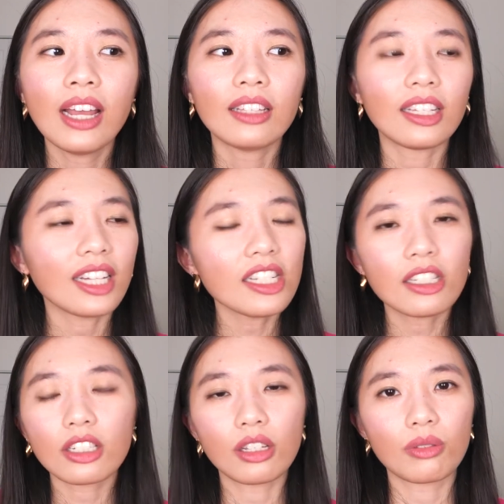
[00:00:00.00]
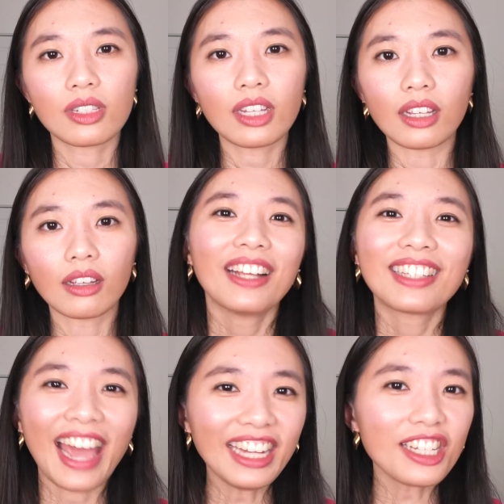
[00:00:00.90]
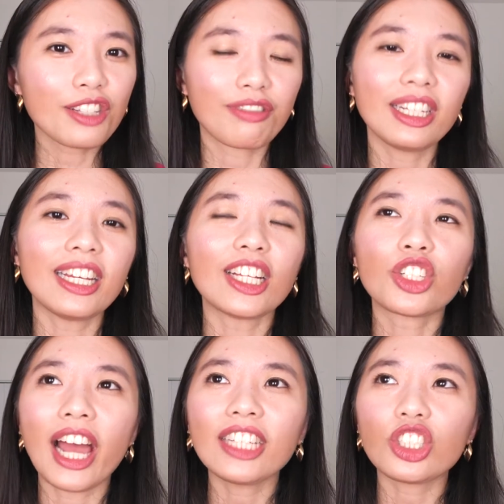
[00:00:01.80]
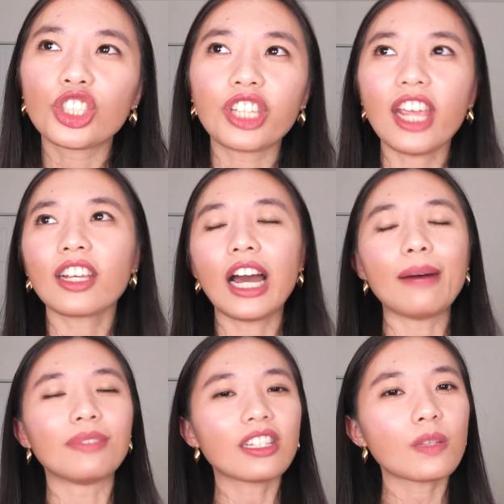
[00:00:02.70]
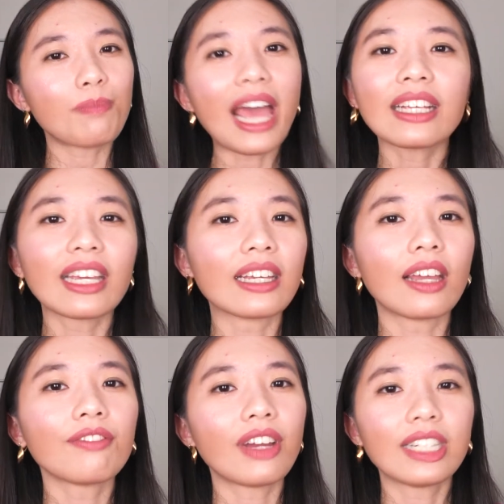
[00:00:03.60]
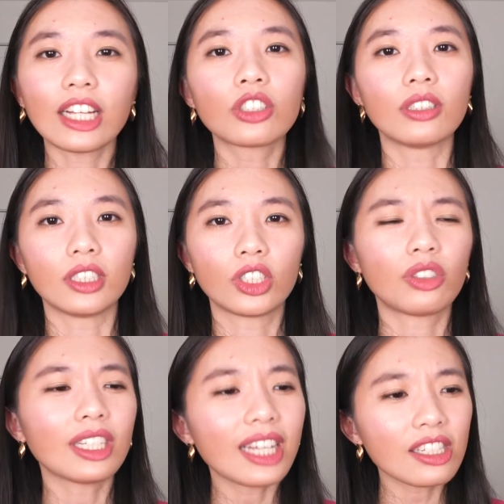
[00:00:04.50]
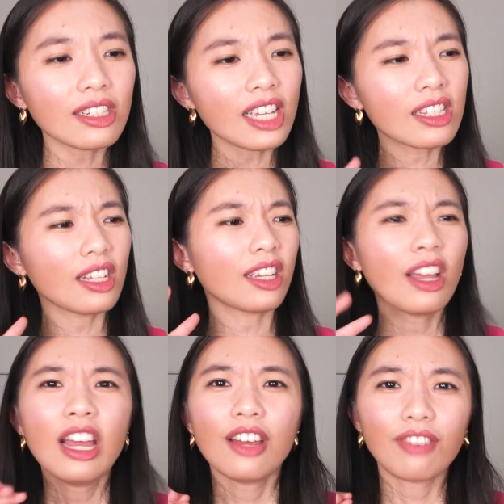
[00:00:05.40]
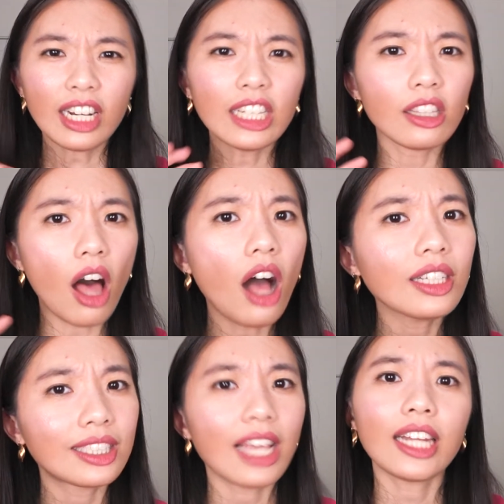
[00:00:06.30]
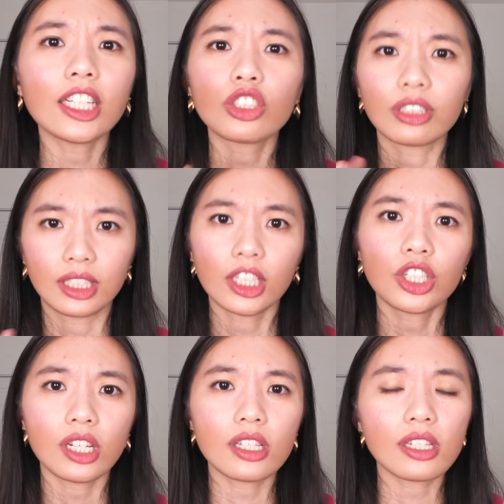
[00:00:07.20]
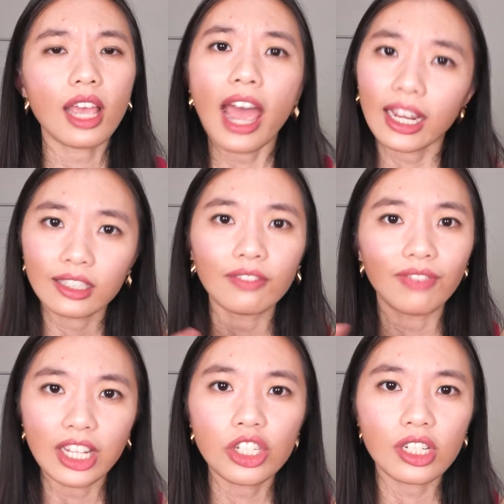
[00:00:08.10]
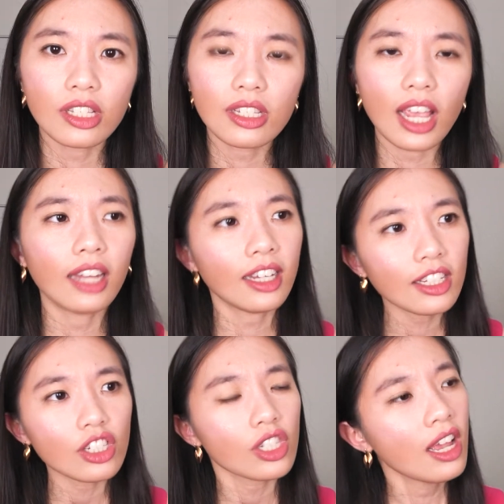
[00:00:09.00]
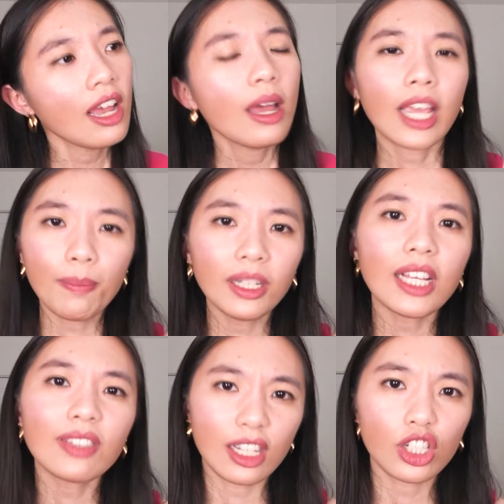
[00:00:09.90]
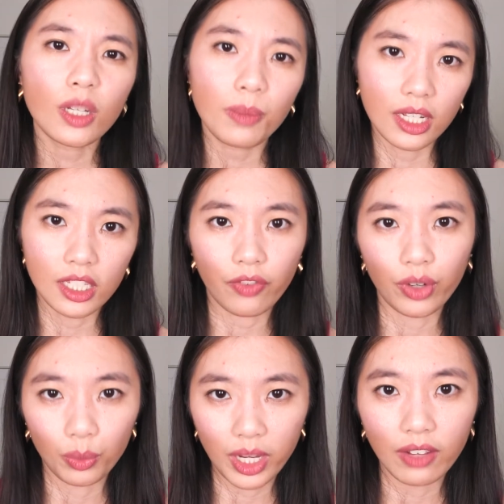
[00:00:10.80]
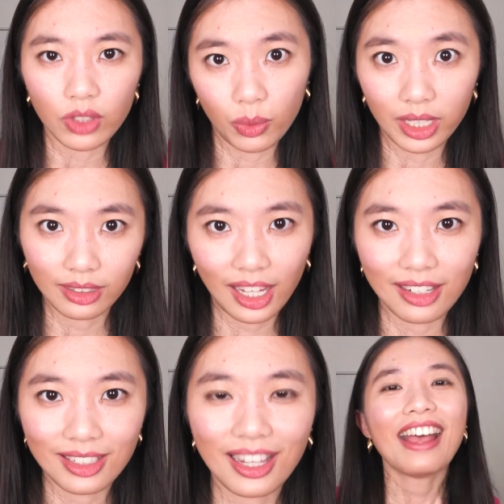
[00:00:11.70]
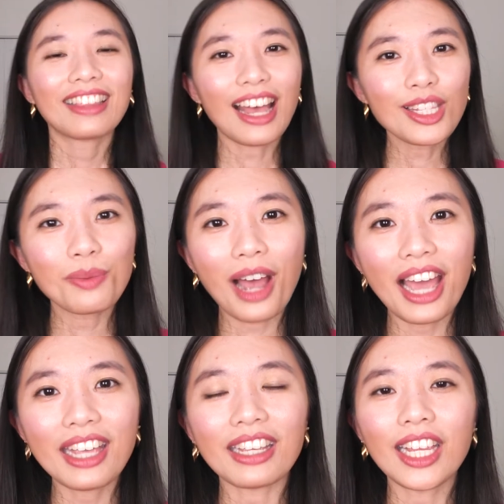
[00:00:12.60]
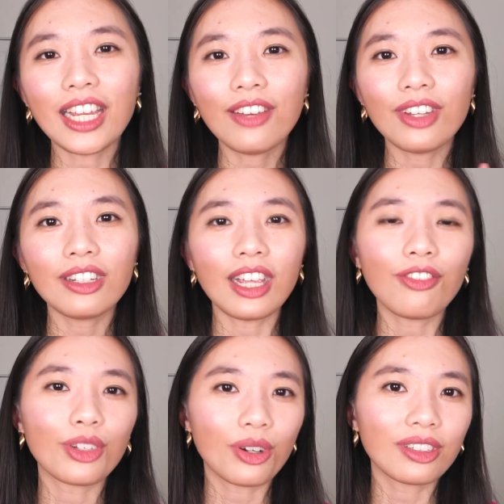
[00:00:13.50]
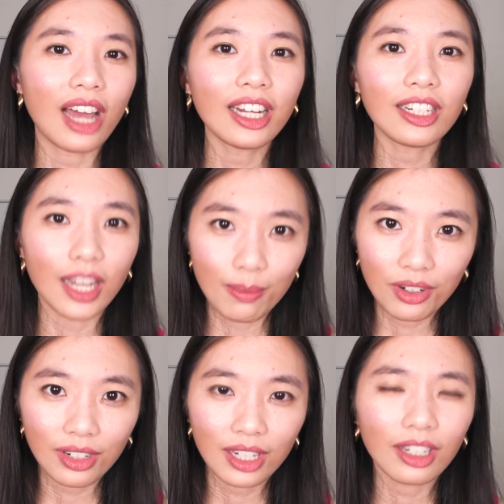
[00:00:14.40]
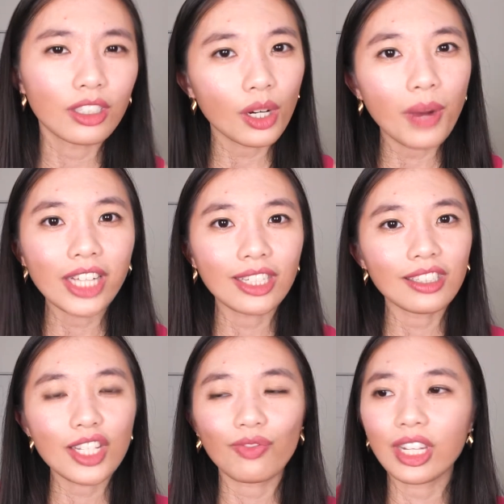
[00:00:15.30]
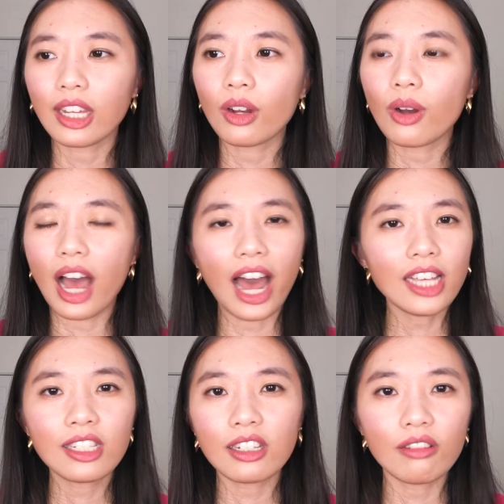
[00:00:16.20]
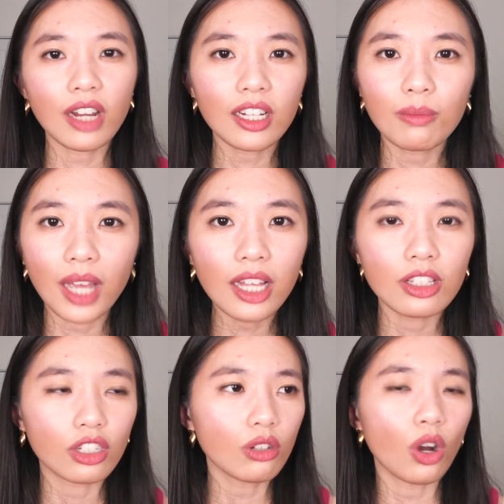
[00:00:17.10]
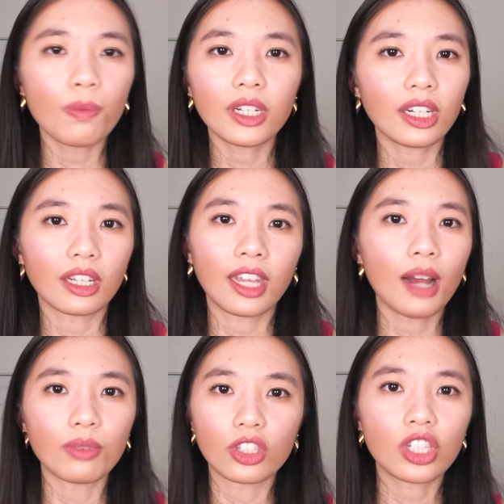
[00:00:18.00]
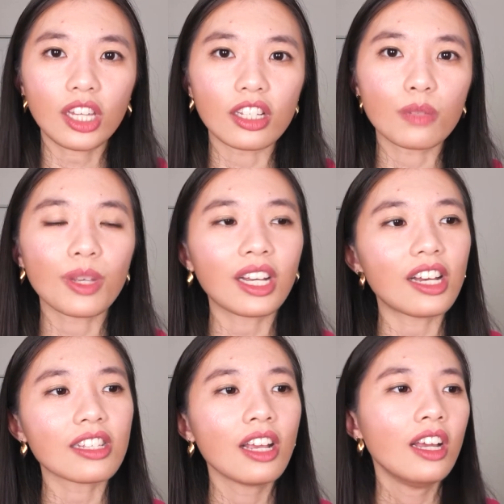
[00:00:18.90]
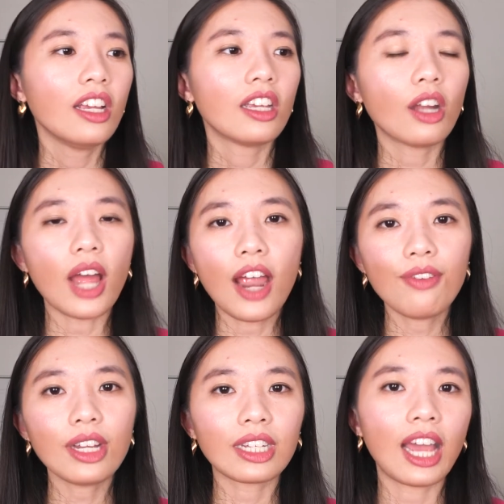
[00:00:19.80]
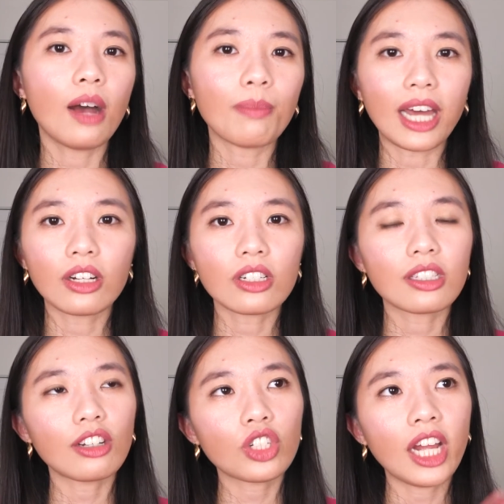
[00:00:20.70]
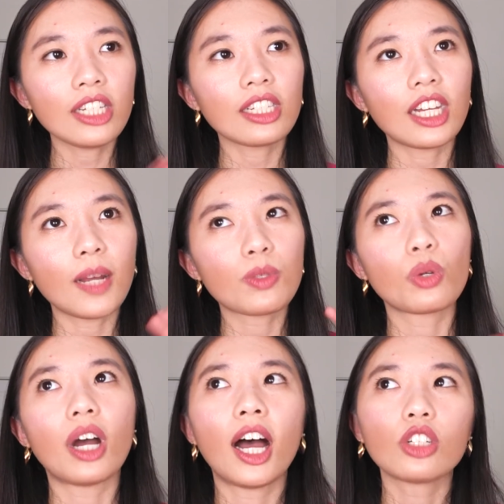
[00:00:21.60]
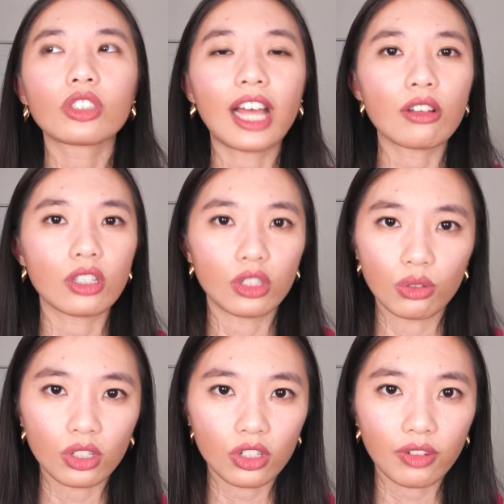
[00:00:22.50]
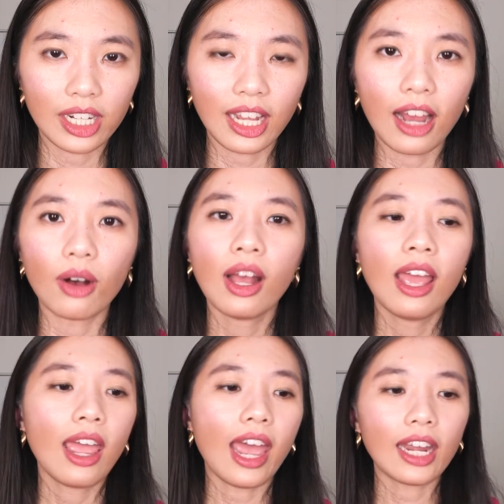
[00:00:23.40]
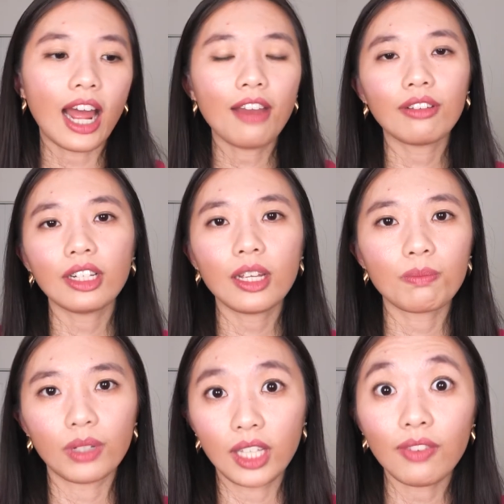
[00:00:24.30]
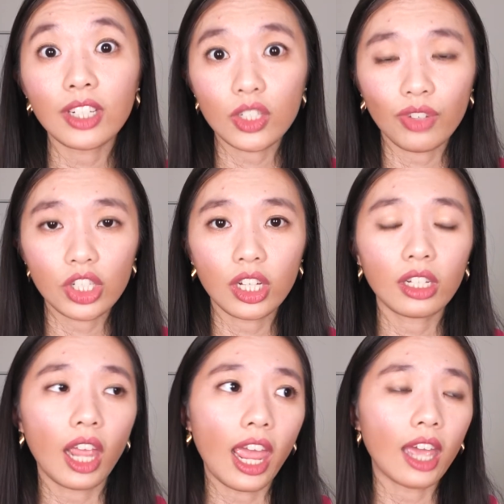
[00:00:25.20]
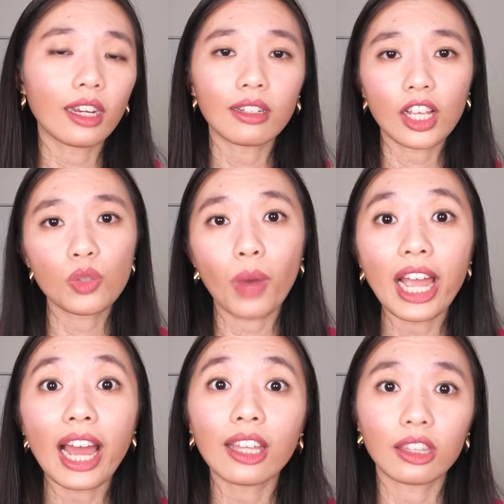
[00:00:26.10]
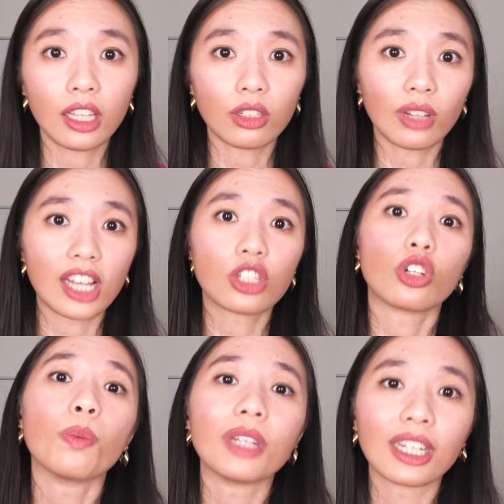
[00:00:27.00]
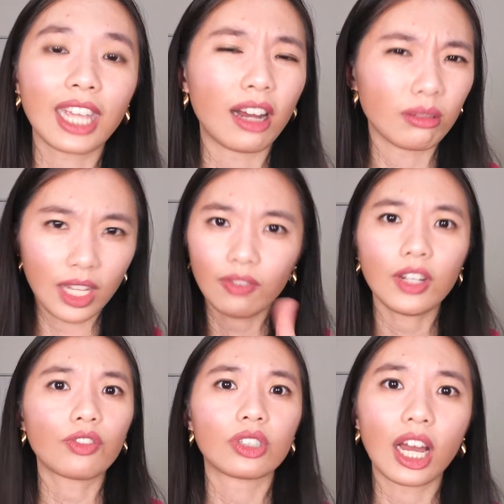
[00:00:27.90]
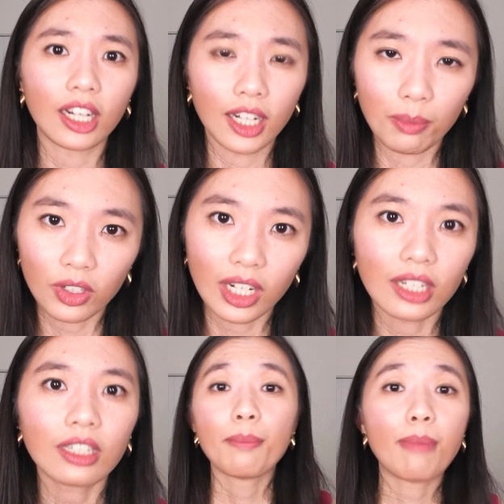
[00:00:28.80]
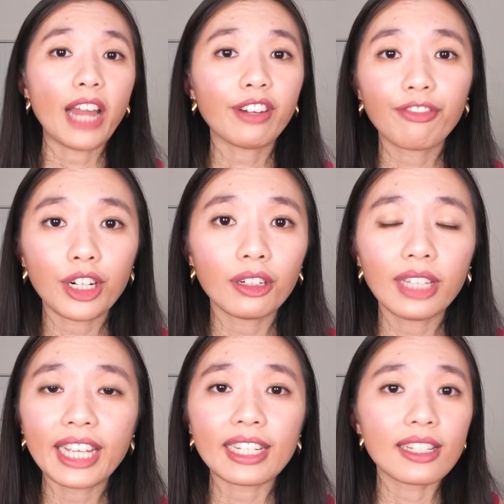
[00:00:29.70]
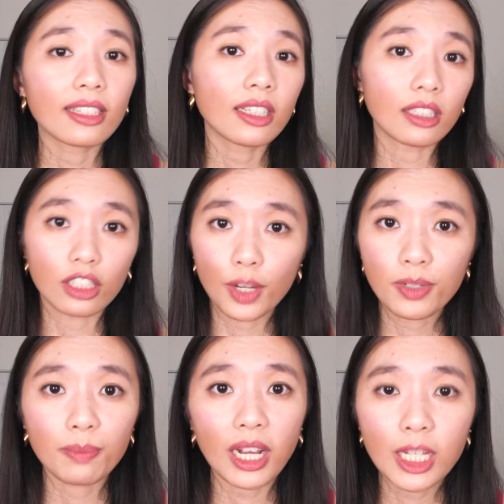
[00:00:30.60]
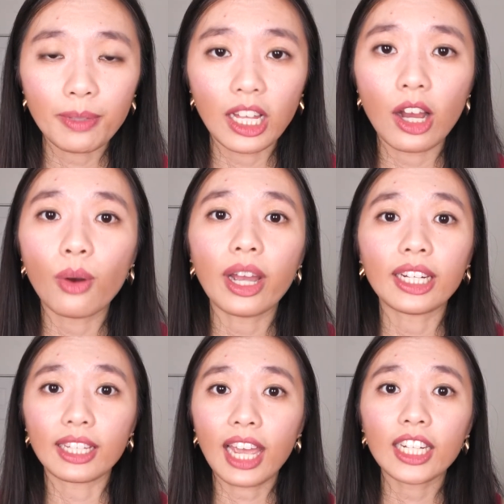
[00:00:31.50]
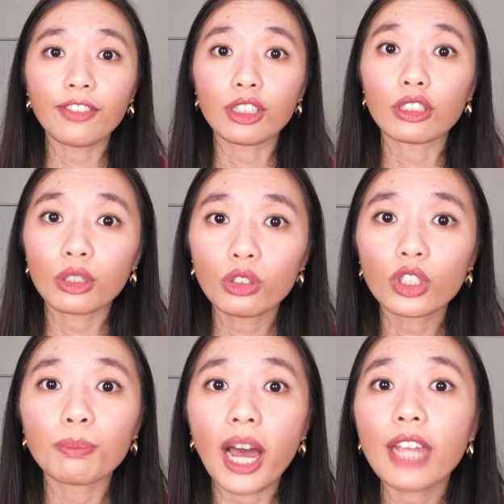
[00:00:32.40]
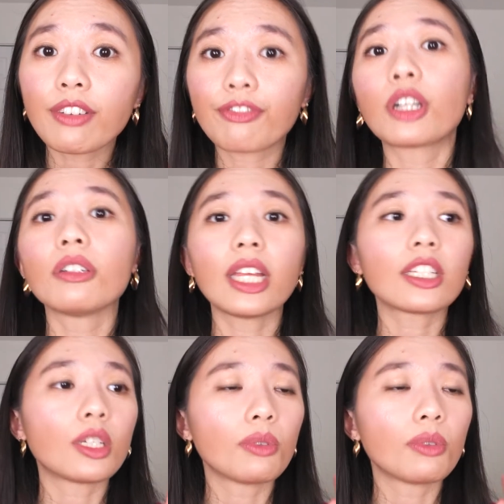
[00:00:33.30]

that you guys just don't see. Ken is really trying to shake up this banking and financial industry that just has like very long-standing traditions and conventions, and he just, he believes there should be a different way of doing things. That's why even if you're not an immigrant and you're watching this video, I still recommend you open an account with Cheese, because you know, every account matters. They're trying to get up to one hundred thousand users right now. And I really believe in his vision, and that's why I think you guys should open an account, even if you're not an immigrant. My referral link is in the description box below, and again, if you use my referral link, you